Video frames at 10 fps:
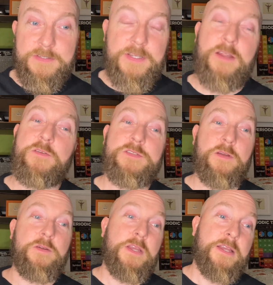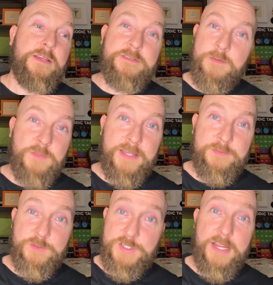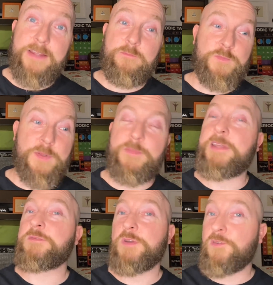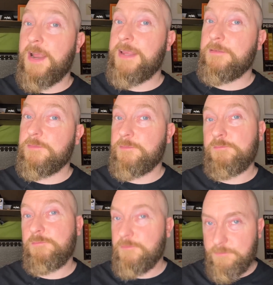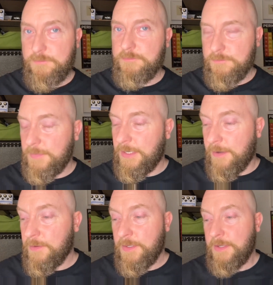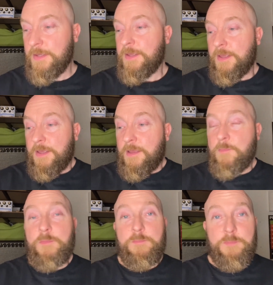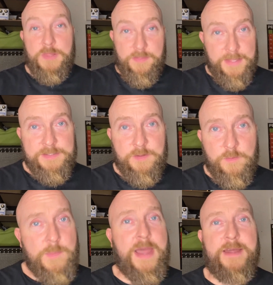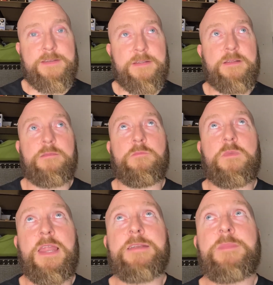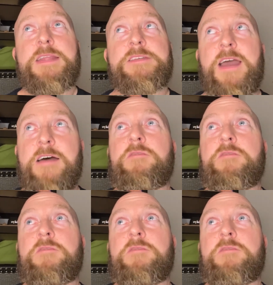you know. So some things were shit, some things were great, you know. But the things that were bad led me to have